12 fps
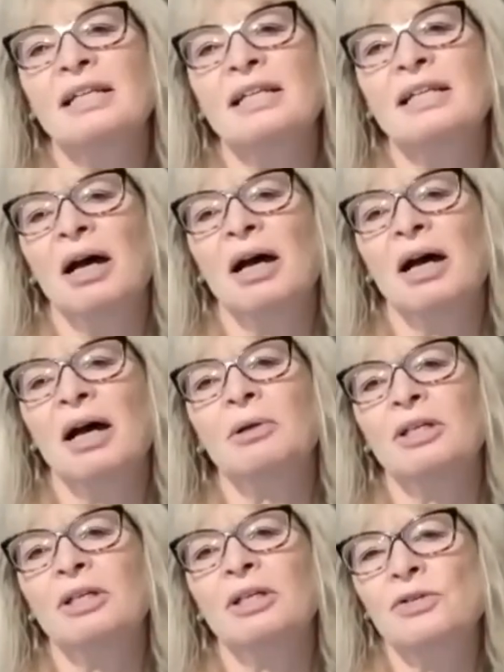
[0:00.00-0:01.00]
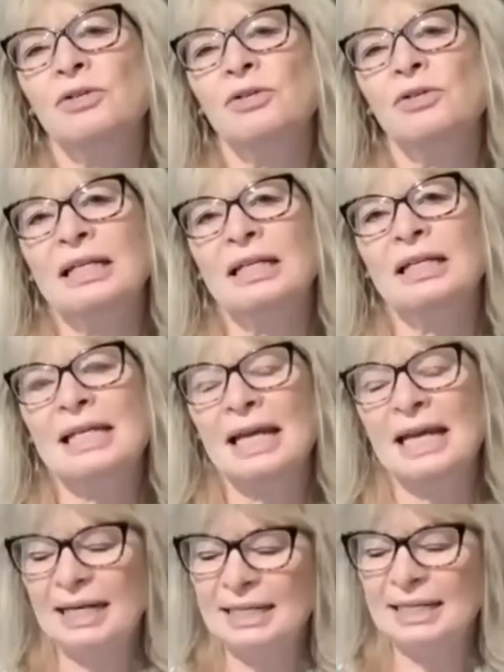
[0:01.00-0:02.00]
in the Bible is used at
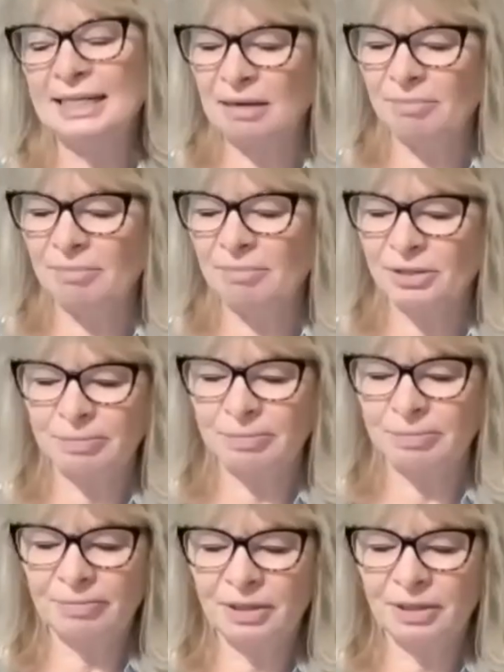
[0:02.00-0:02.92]
least 80 times.